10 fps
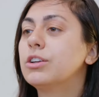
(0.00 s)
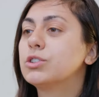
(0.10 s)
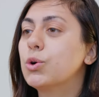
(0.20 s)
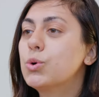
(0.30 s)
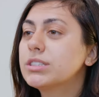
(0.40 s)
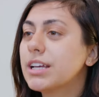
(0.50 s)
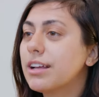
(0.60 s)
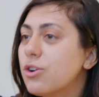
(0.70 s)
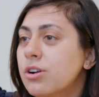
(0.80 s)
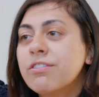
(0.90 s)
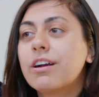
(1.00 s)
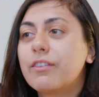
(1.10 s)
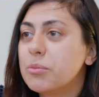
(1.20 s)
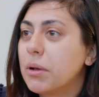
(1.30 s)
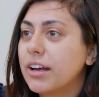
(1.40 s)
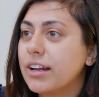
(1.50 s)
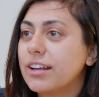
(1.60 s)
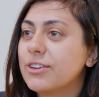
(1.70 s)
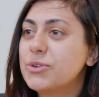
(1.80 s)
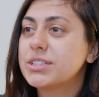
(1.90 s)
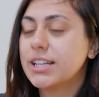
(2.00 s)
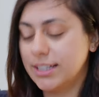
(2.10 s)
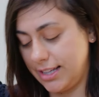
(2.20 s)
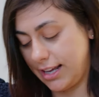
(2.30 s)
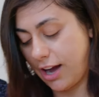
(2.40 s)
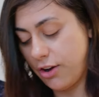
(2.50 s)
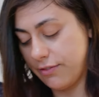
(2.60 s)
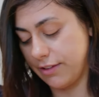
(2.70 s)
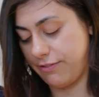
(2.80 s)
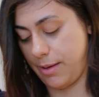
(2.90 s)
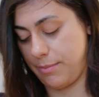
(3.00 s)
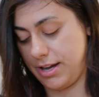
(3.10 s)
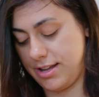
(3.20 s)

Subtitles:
so who is gonna cook for everybody? Who's gonna take care of the family?